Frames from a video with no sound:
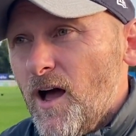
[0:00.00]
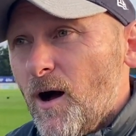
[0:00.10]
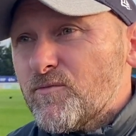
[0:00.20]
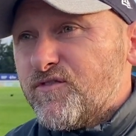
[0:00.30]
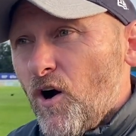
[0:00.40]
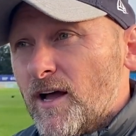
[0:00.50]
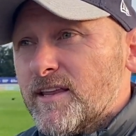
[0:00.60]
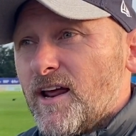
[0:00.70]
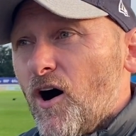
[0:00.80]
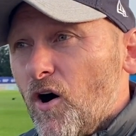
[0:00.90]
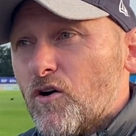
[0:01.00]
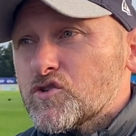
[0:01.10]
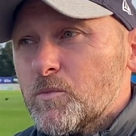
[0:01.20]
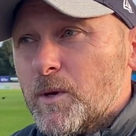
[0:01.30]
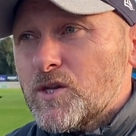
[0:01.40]
I'm finding it hard
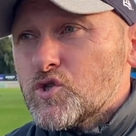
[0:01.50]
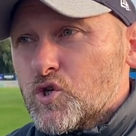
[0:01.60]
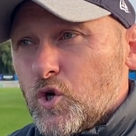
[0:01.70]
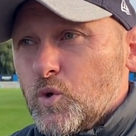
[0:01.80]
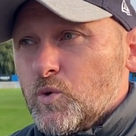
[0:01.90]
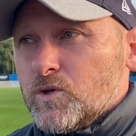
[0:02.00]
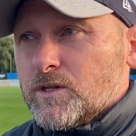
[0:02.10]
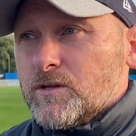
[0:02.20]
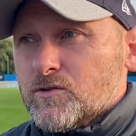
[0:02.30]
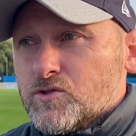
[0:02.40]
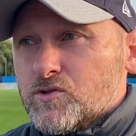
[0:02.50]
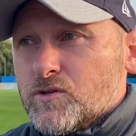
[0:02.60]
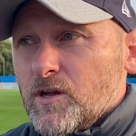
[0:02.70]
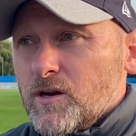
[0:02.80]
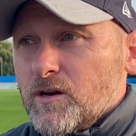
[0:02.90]
to be too
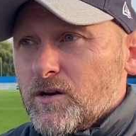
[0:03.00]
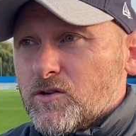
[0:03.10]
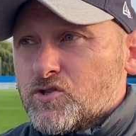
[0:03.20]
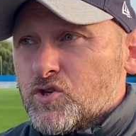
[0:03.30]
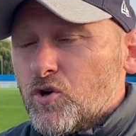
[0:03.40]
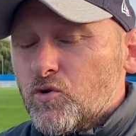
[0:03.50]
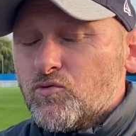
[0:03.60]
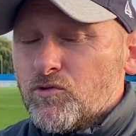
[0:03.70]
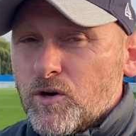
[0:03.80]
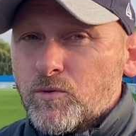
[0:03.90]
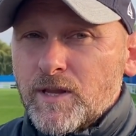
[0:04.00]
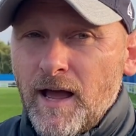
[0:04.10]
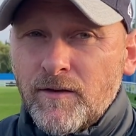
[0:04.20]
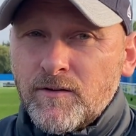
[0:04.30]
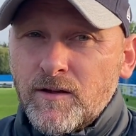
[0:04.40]
reeled
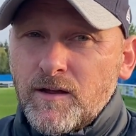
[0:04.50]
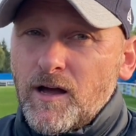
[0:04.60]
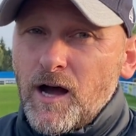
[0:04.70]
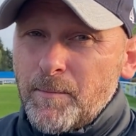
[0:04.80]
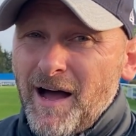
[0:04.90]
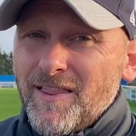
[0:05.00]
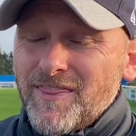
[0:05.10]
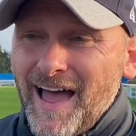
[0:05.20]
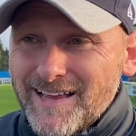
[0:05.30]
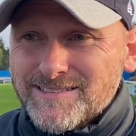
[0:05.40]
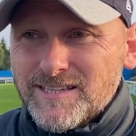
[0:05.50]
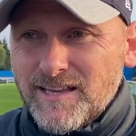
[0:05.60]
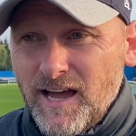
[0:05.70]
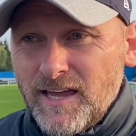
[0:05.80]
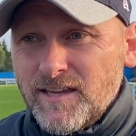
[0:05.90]
down about that
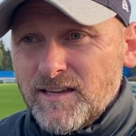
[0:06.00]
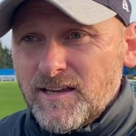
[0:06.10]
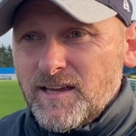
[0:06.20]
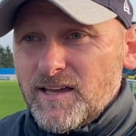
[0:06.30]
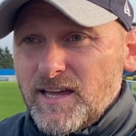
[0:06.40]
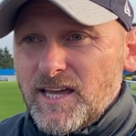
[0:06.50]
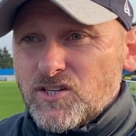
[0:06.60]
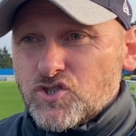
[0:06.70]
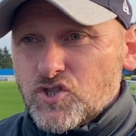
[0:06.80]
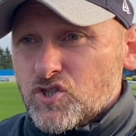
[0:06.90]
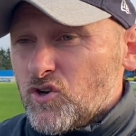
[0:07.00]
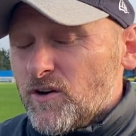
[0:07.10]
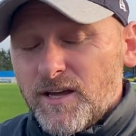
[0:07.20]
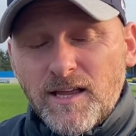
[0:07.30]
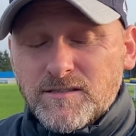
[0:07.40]
today. It's just
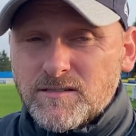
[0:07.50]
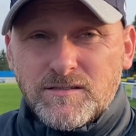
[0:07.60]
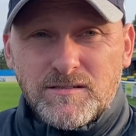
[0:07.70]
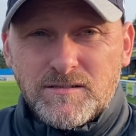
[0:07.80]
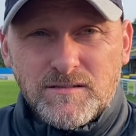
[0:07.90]
gone against us.